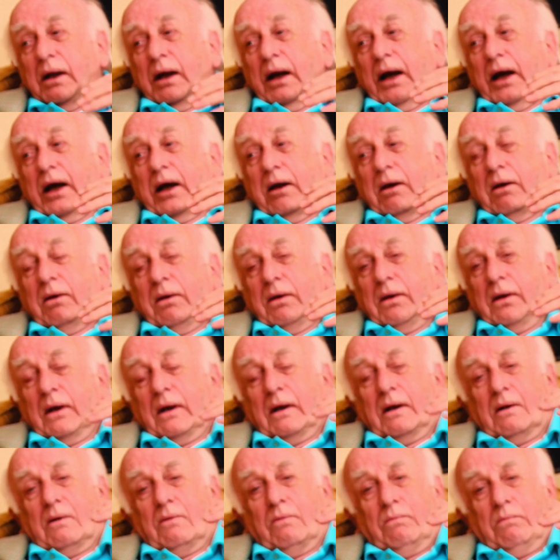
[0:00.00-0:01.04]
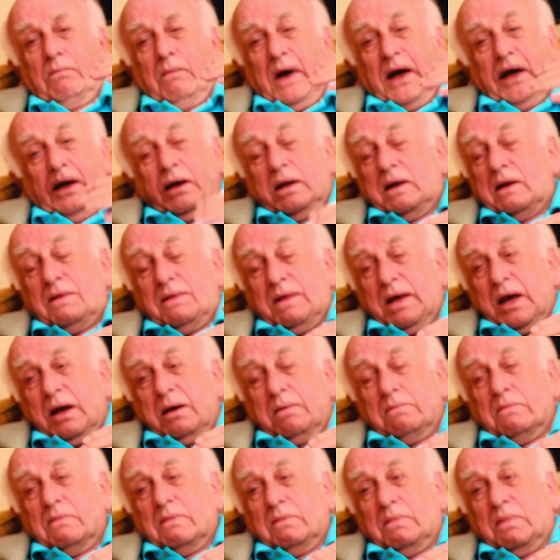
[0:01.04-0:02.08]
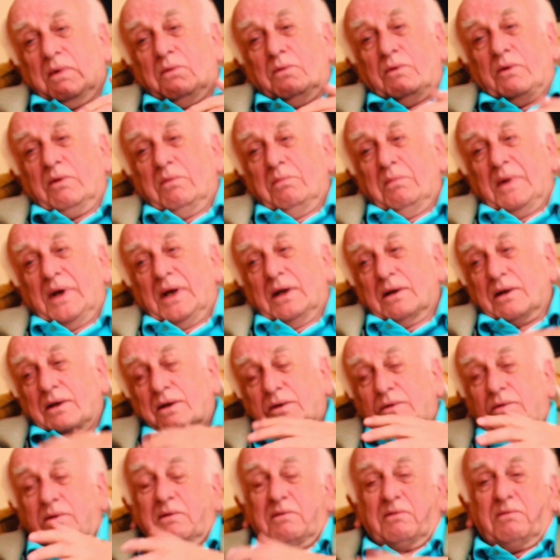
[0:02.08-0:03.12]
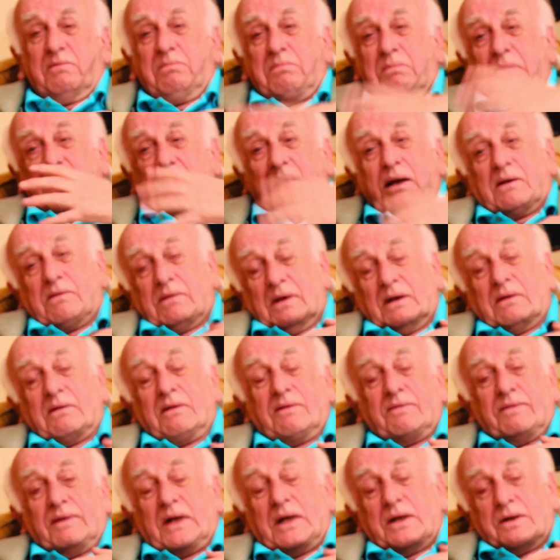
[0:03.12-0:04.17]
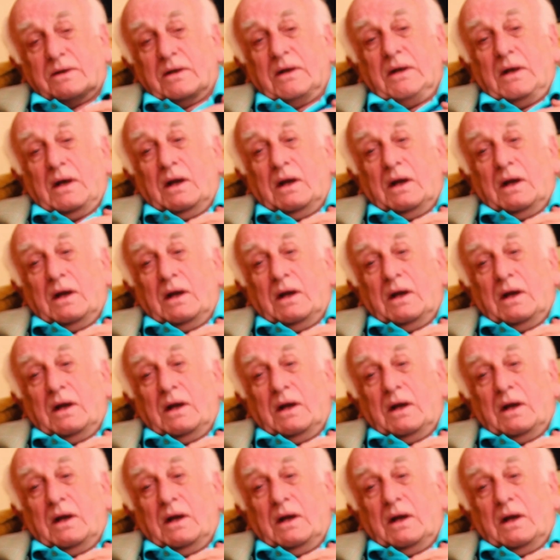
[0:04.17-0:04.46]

and mainly them, but with me as sort of background advisor,